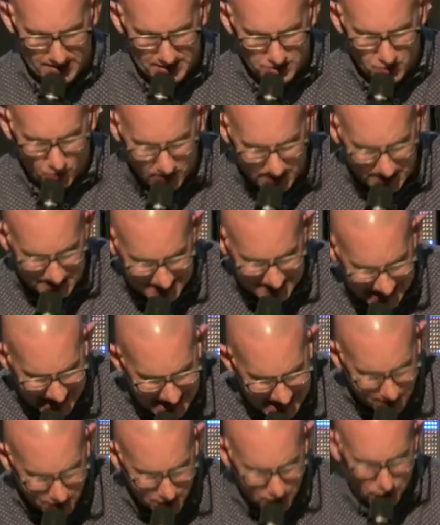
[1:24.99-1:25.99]
He's going to
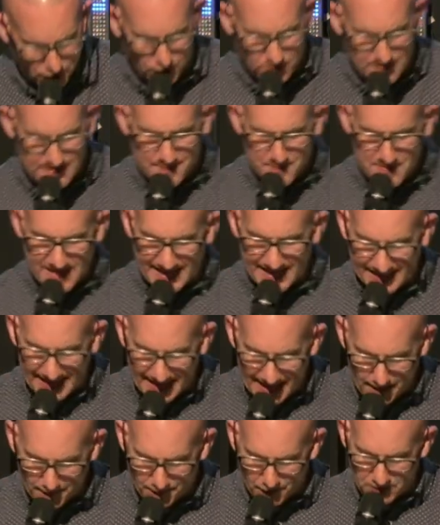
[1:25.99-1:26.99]
attack you in
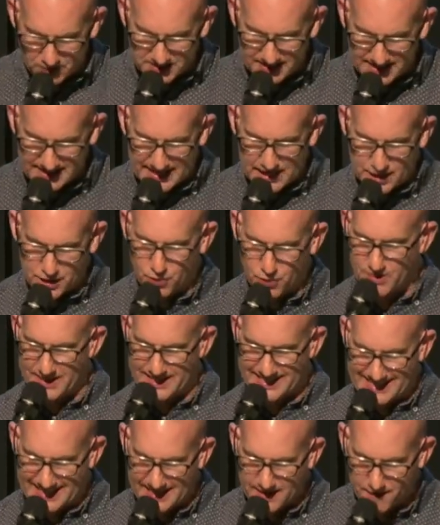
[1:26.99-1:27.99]
an effort to get you
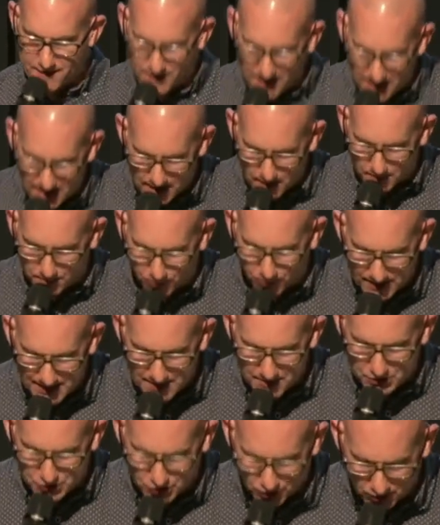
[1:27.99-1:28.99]
to give up
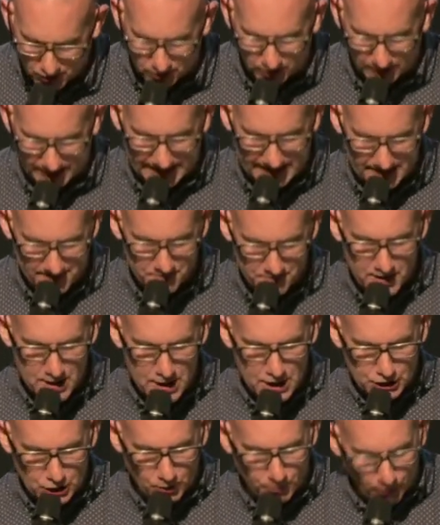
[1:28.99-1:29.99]
prematurely
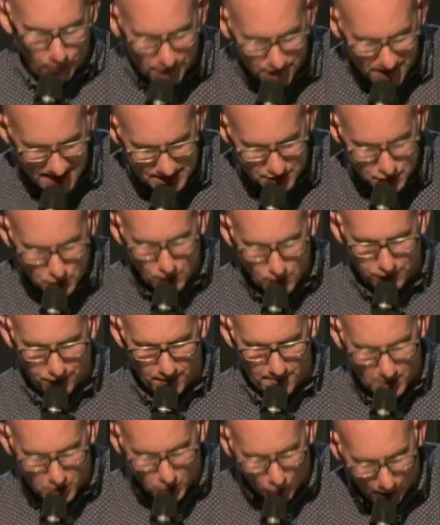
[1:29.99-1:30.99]
to prevent you
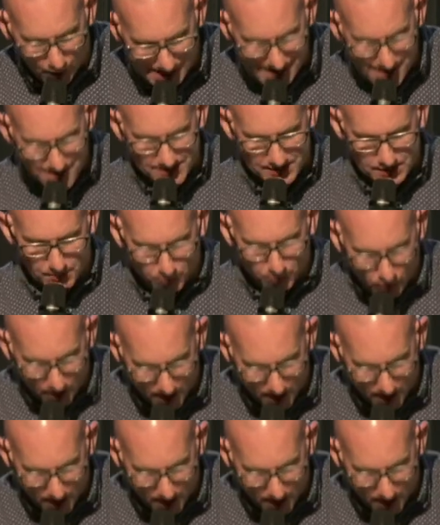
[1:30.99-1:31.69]
from acquiring the